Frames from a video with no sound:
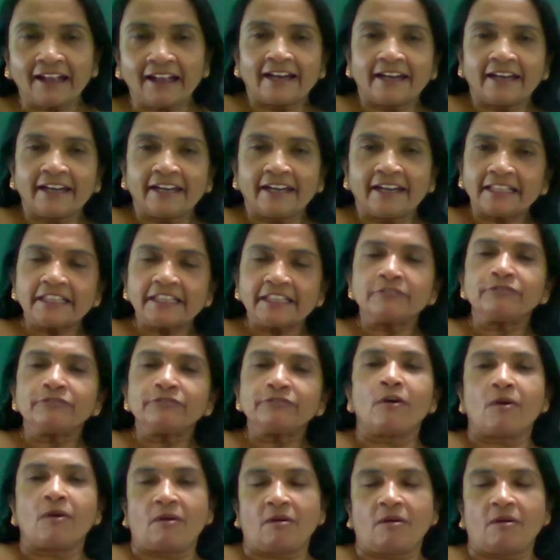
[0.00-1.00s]
Another
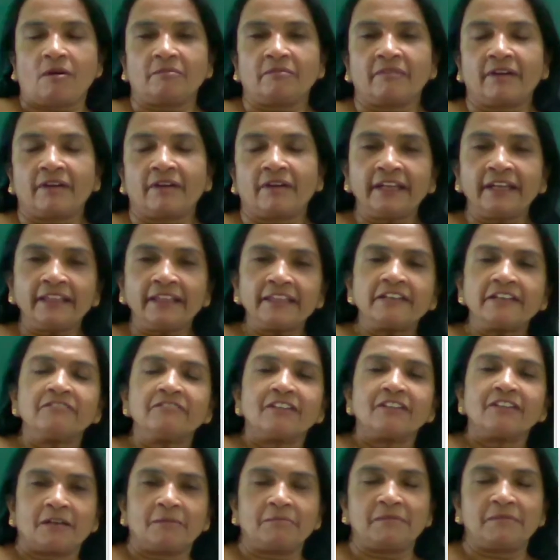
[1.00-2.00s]
form, another
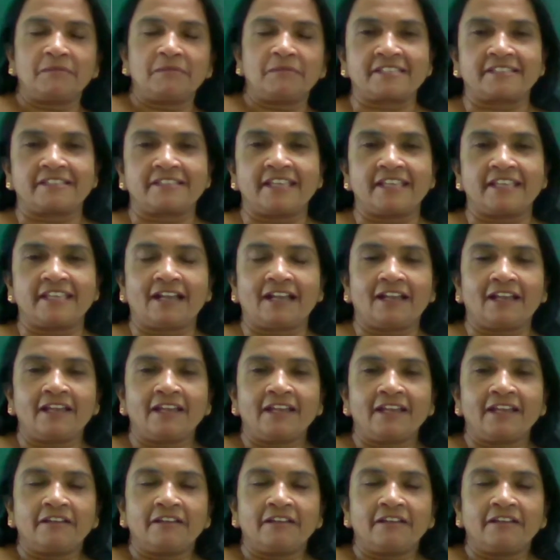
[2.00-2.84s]
verb is there.